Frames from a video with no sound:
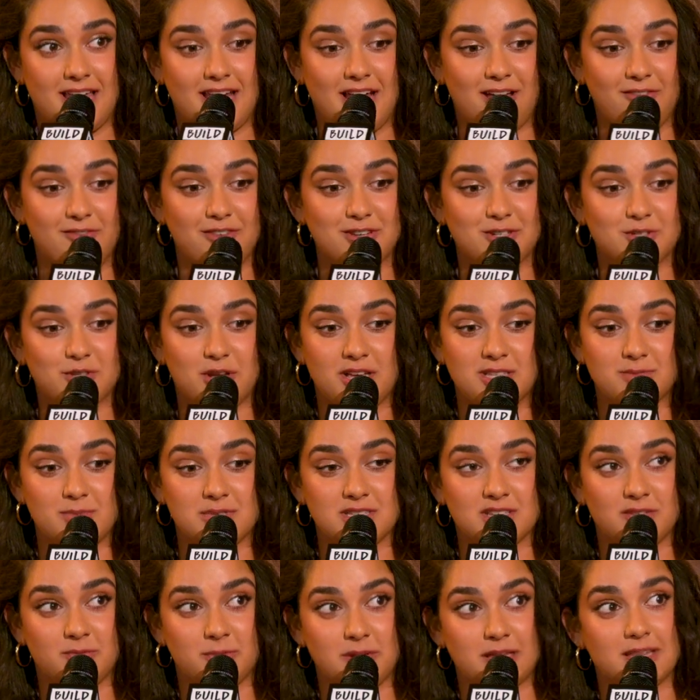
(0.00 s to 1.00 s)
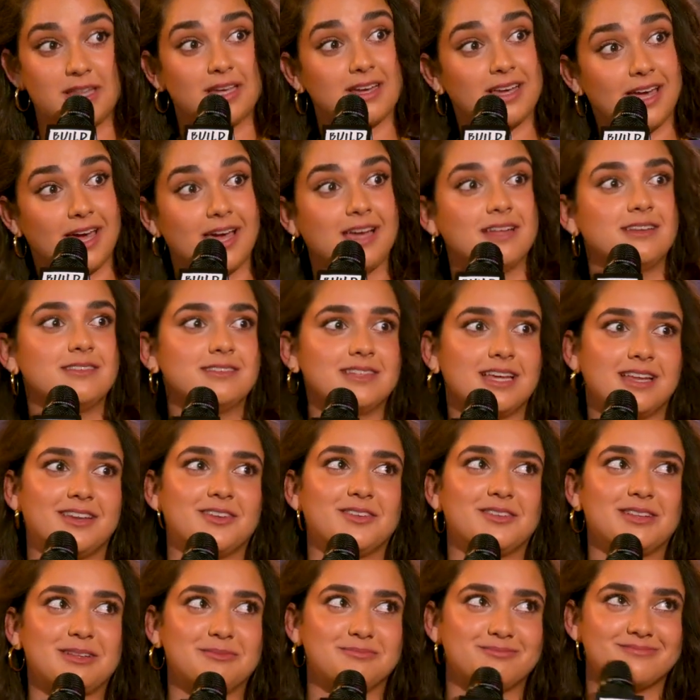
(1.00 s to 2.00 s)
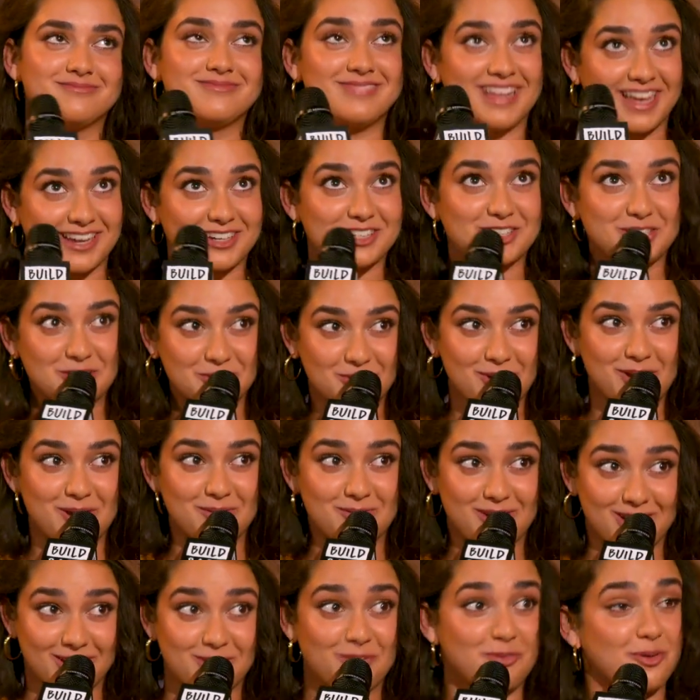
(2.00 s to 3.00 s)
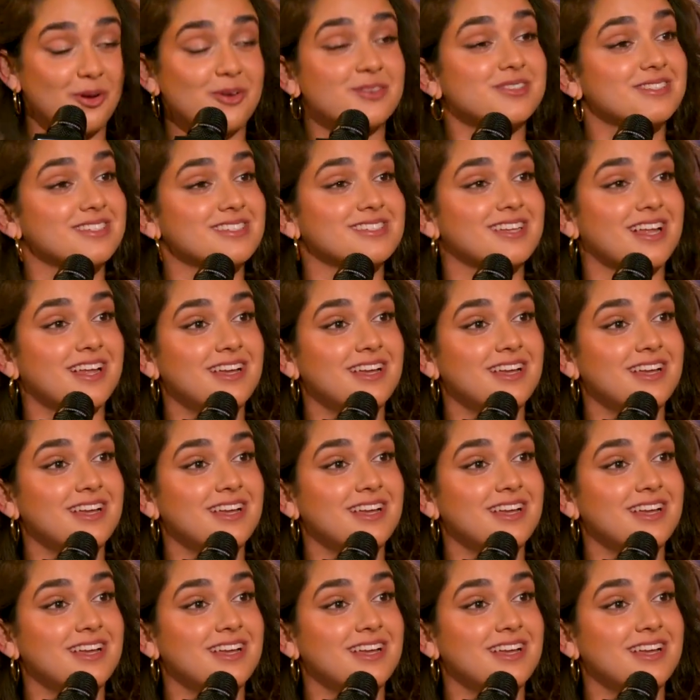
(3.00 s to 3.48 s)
And I visualized myself being like, hey, Daniel, actually wearing my grossest